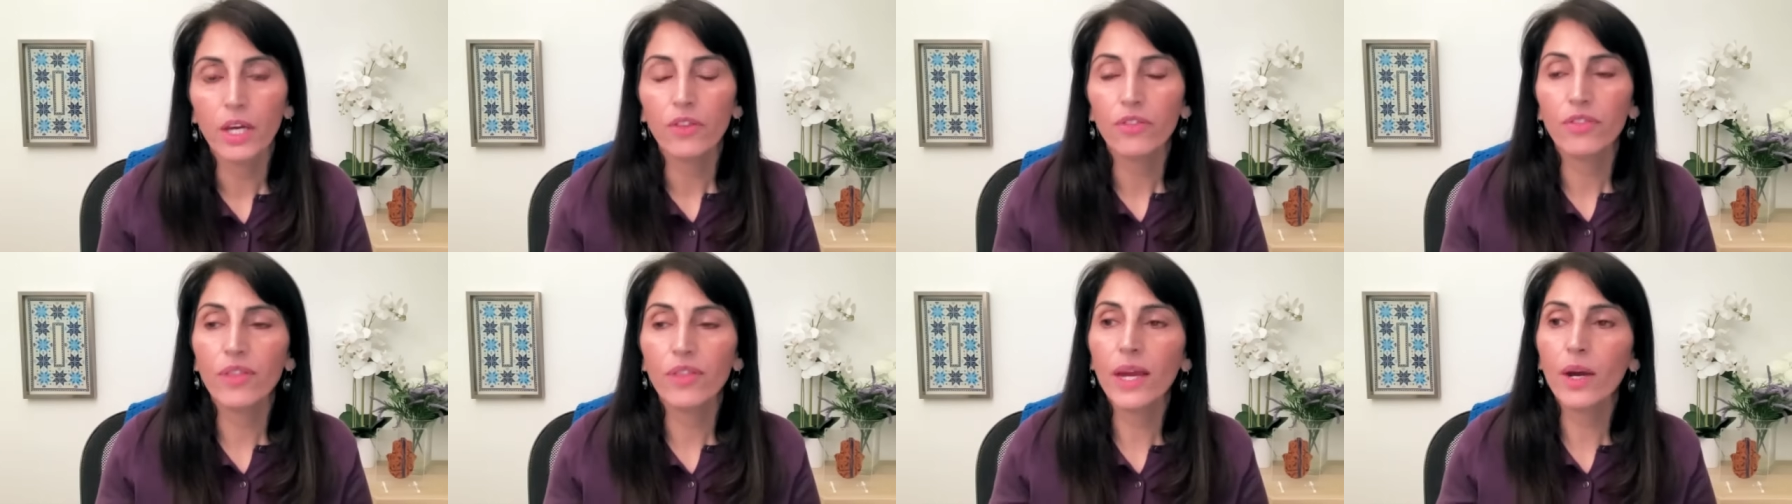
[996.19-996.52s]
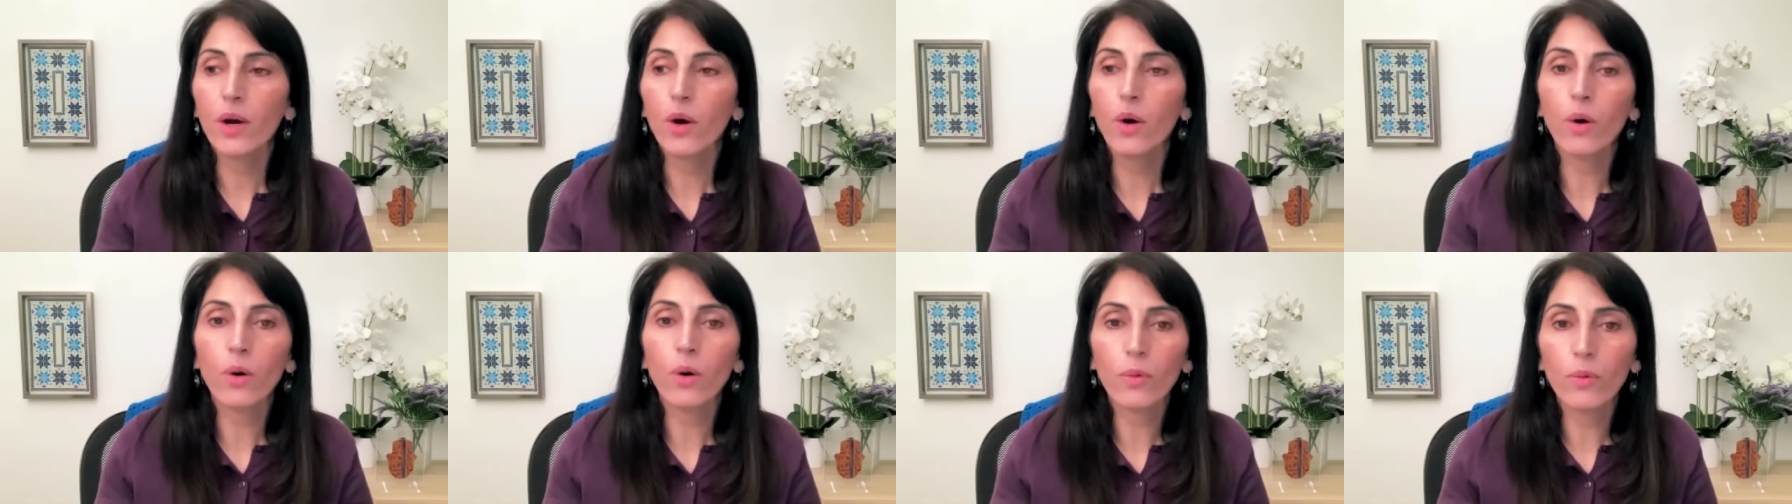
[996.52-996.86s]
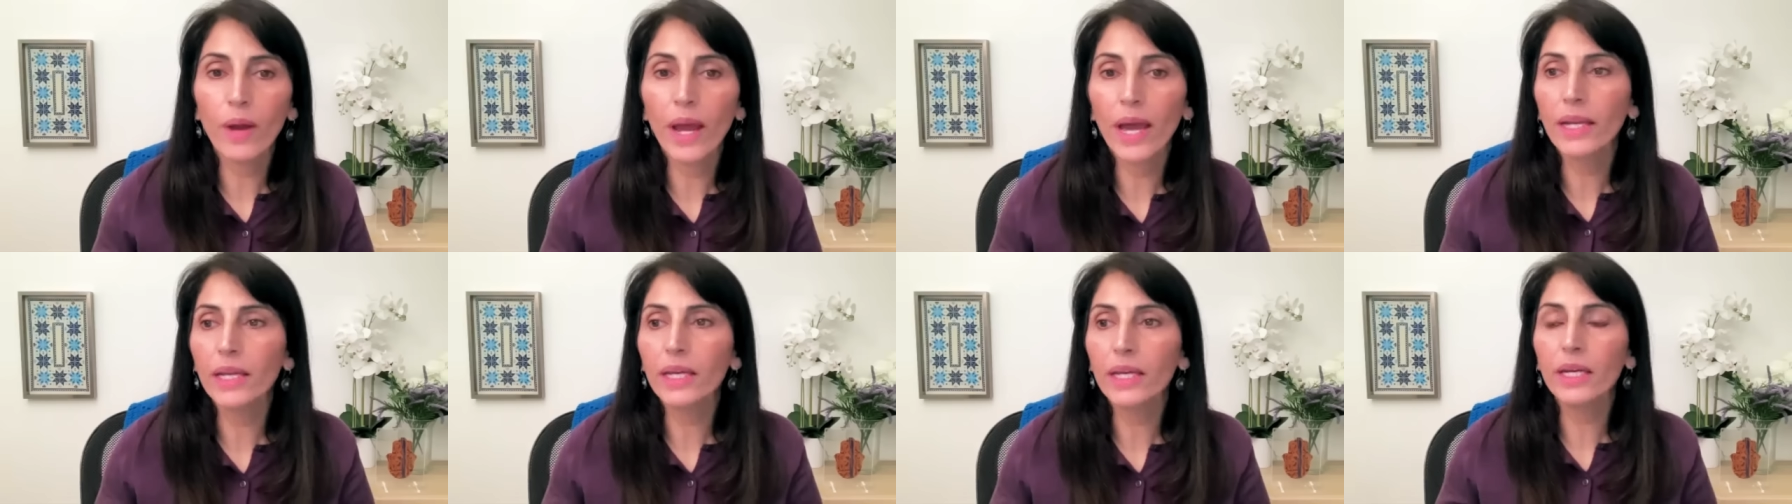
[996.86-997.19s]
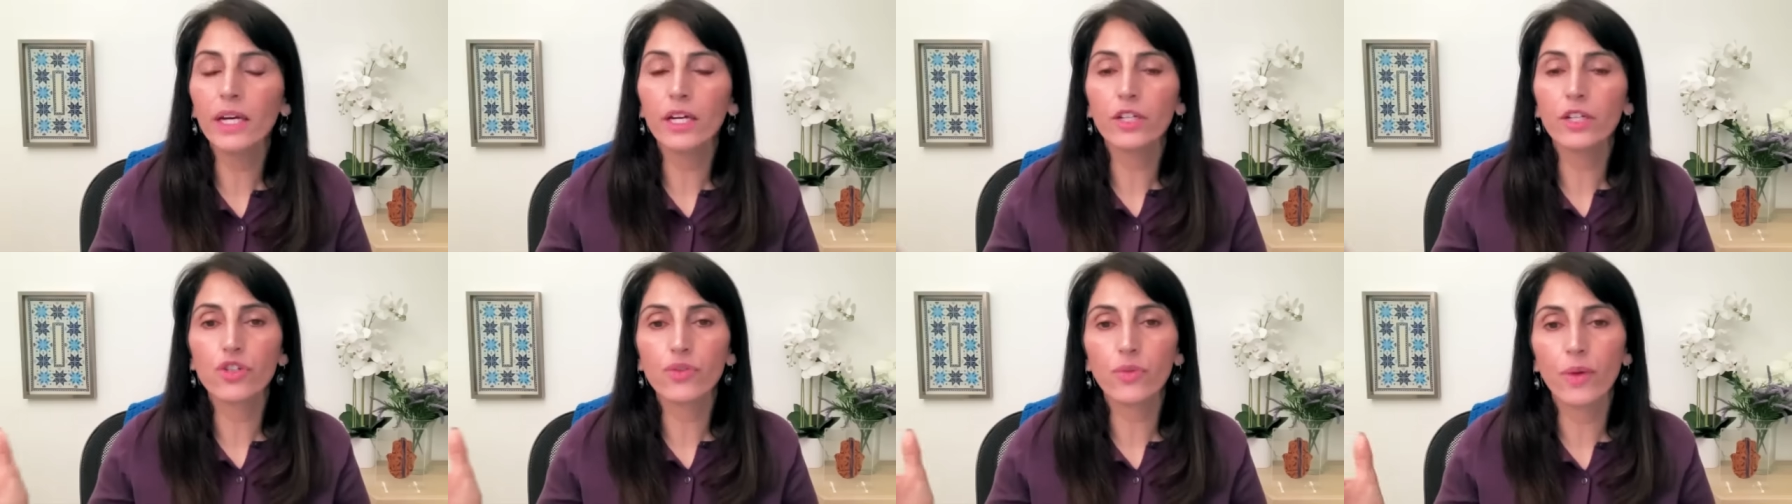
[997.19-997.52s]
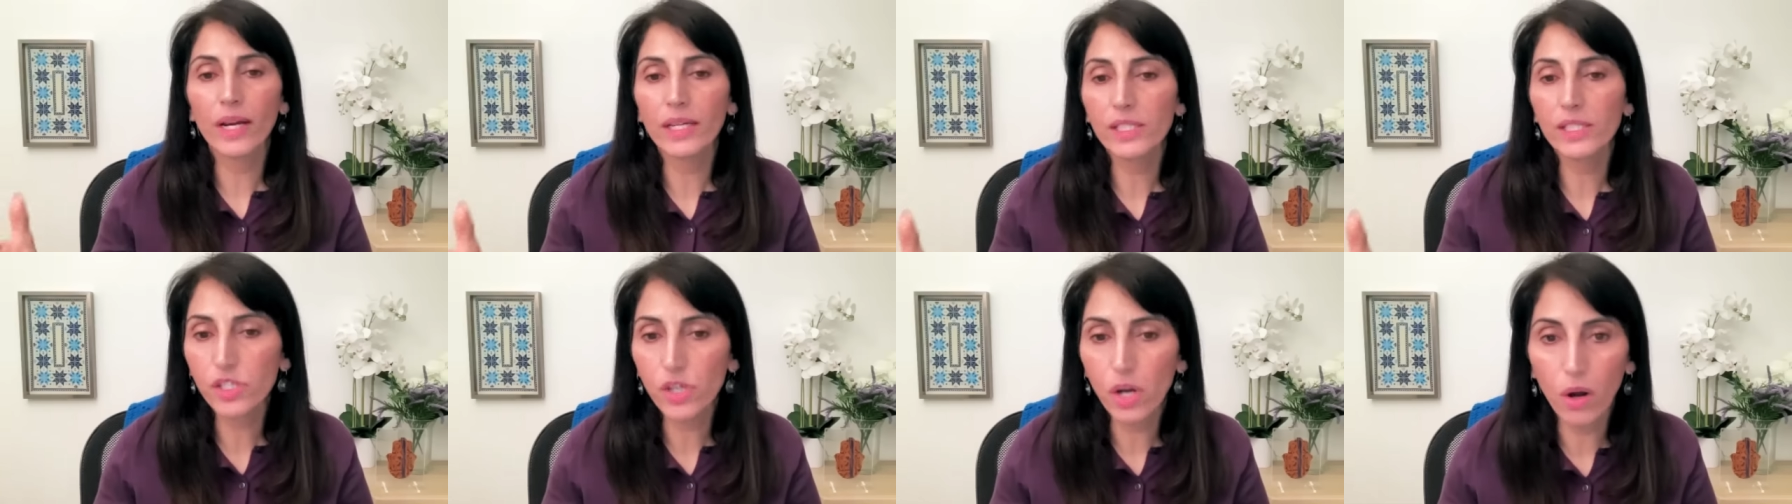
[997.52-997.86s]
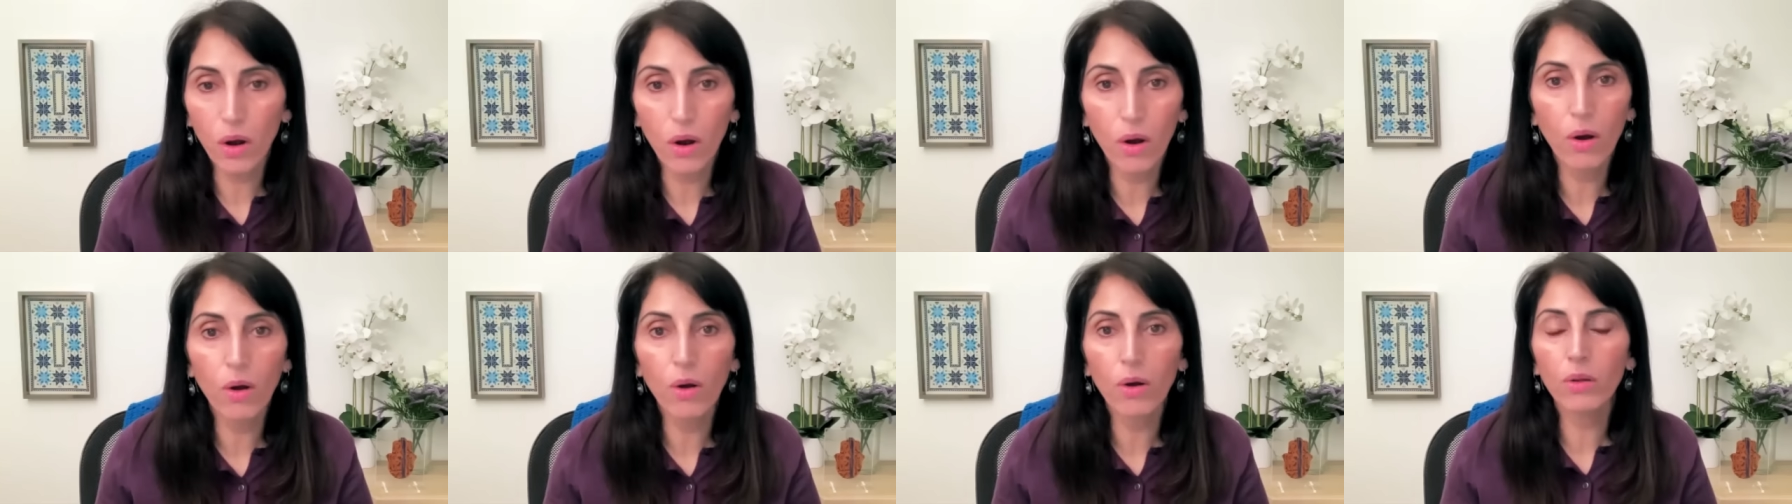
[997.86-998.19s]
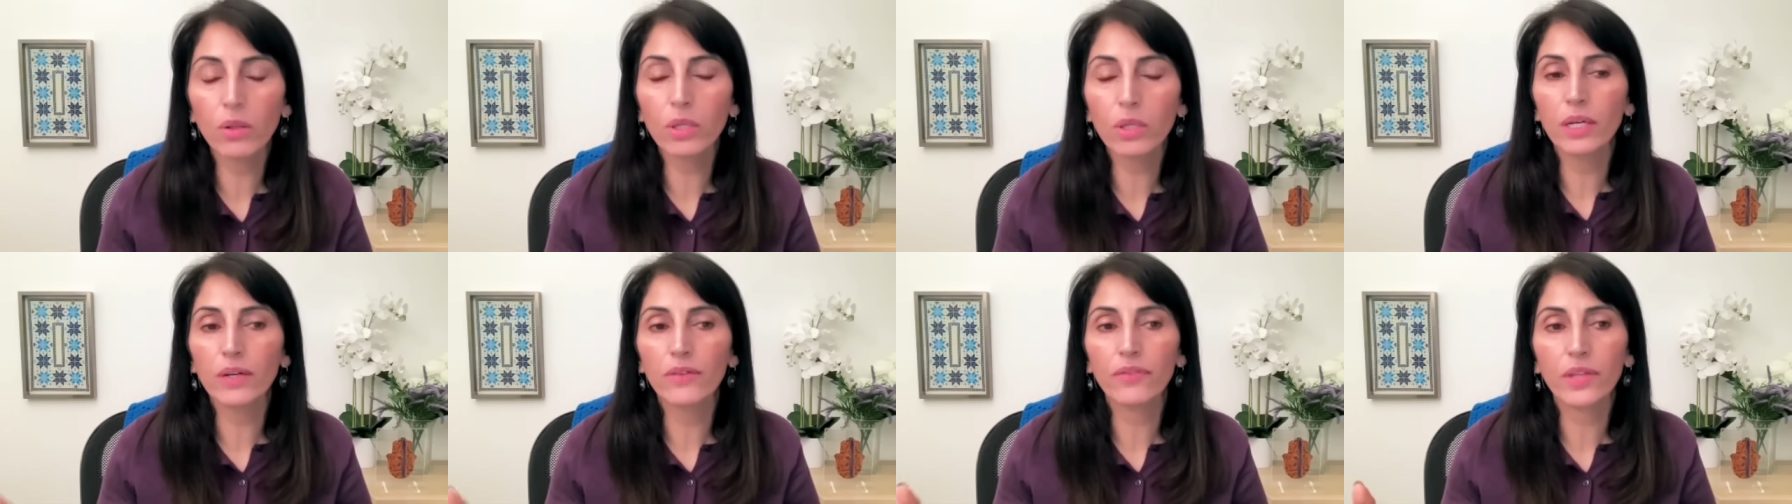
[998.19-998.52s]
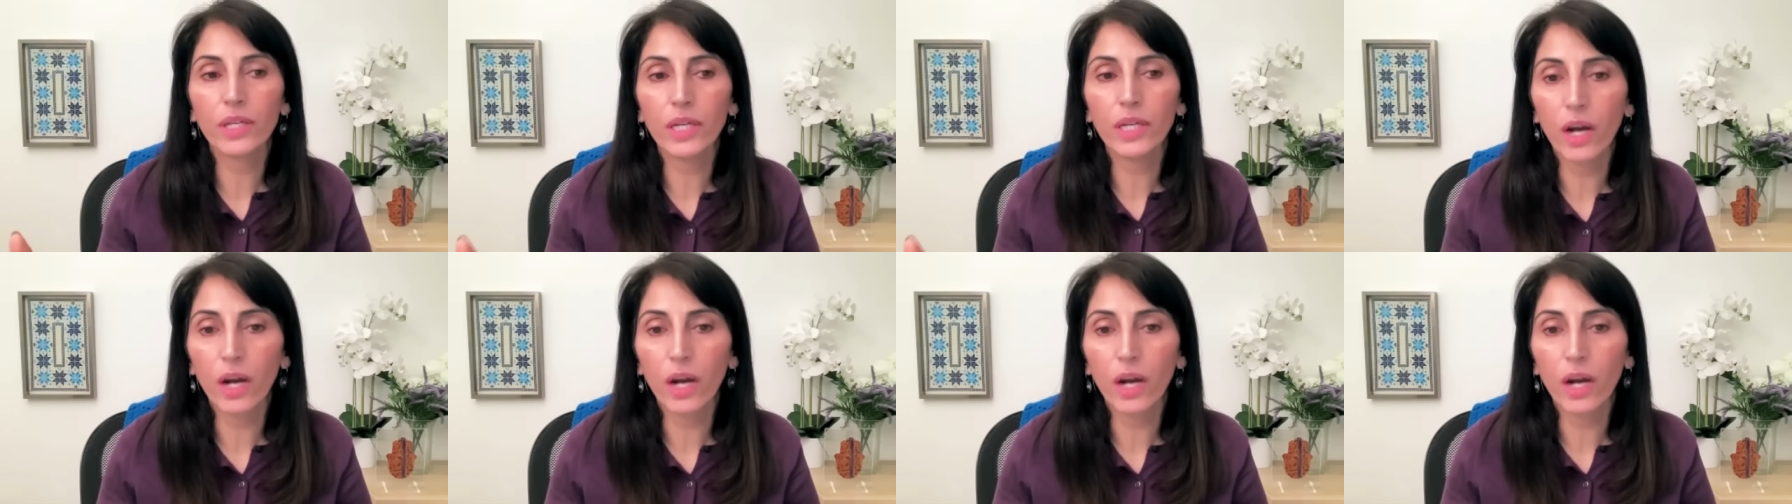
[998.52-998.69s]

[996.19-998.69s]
They already addressed all of the